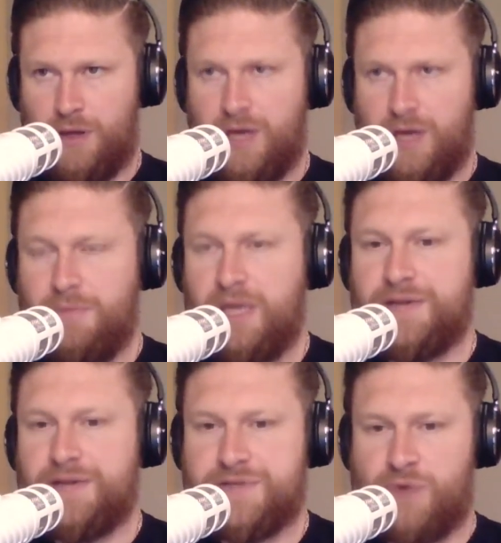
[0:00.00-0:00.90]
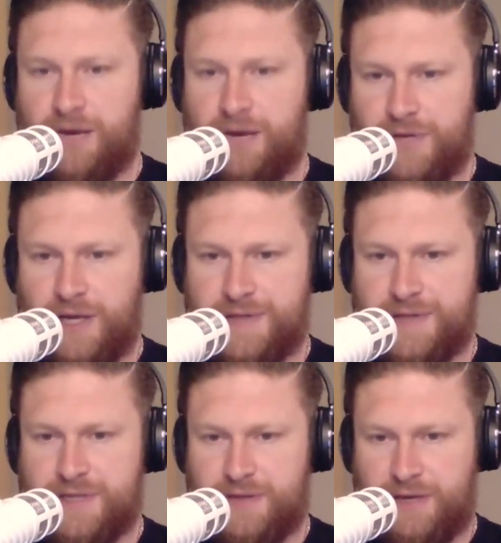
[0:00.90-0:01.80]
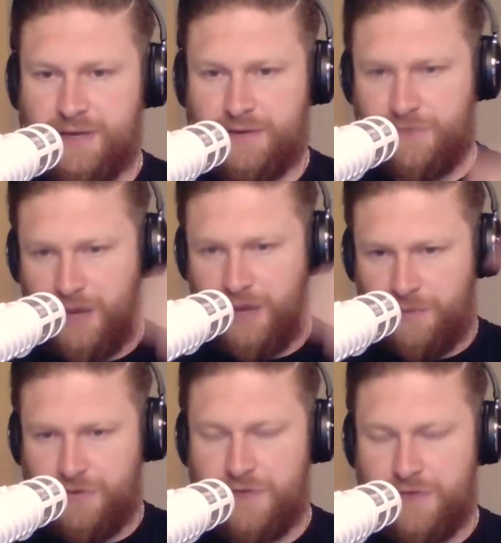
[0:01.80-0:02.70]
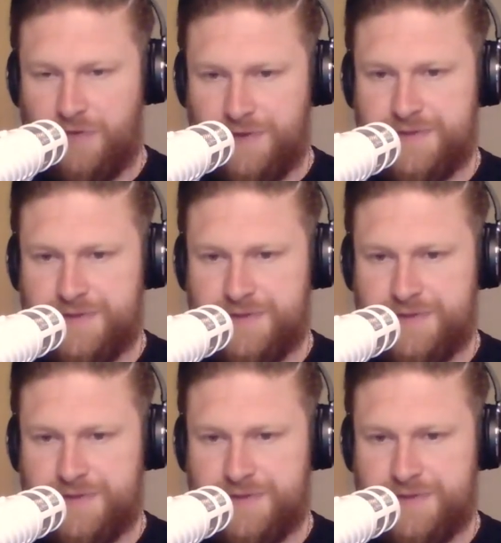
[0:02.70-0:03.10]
immediate surroundings and their frame of reference.